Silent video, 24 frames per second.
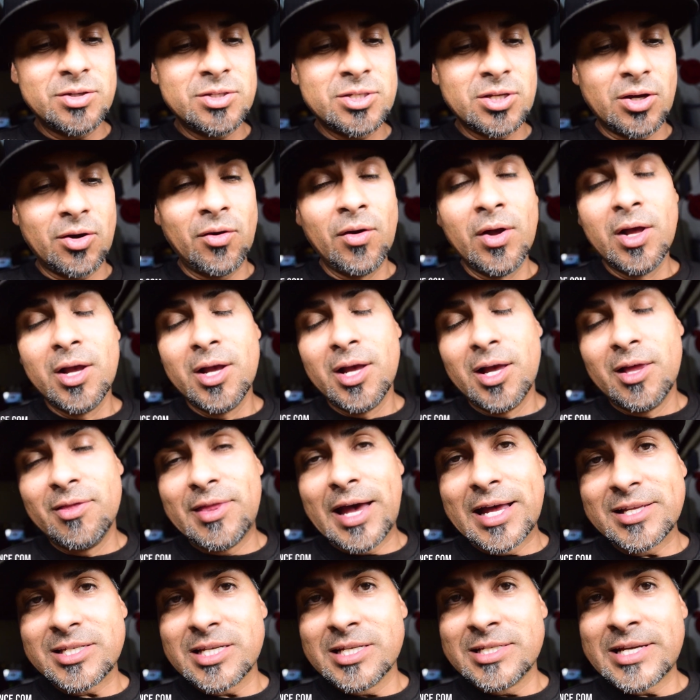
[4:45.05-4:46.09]
So
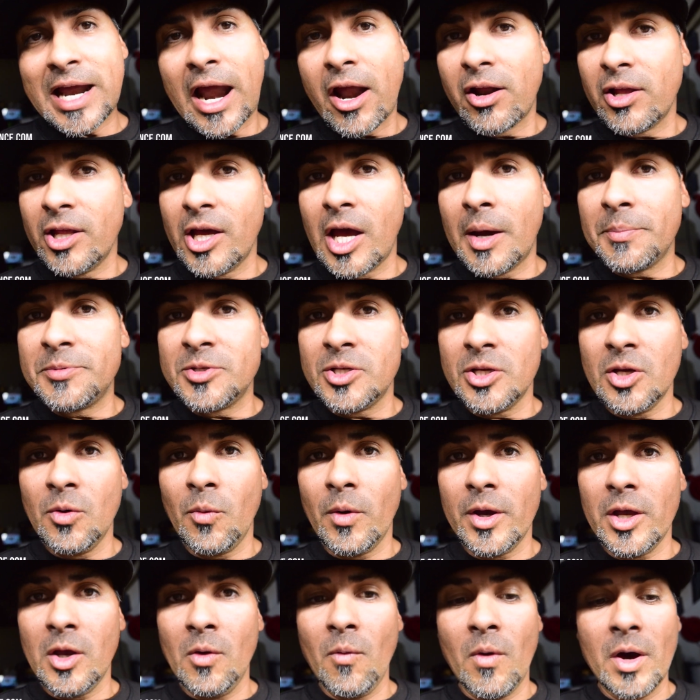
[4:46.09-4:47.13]
that's entirely up to you
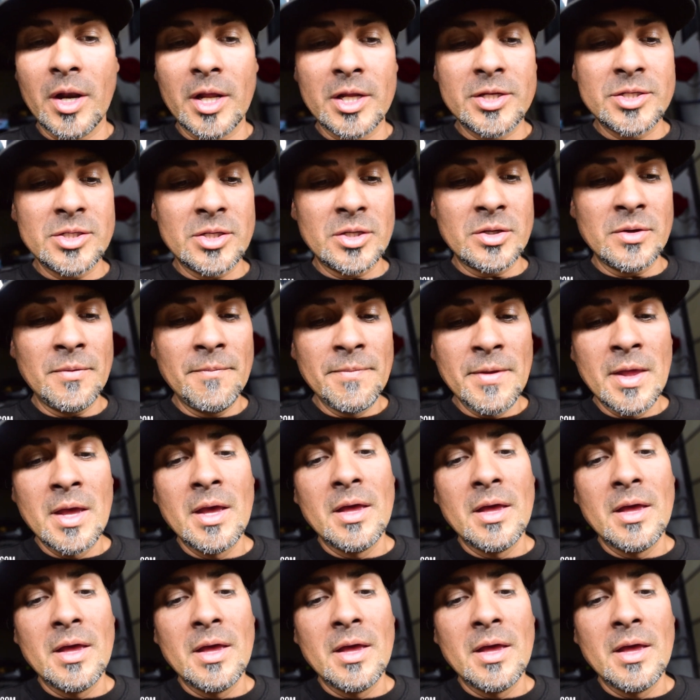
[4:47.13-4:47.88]
what you want to do.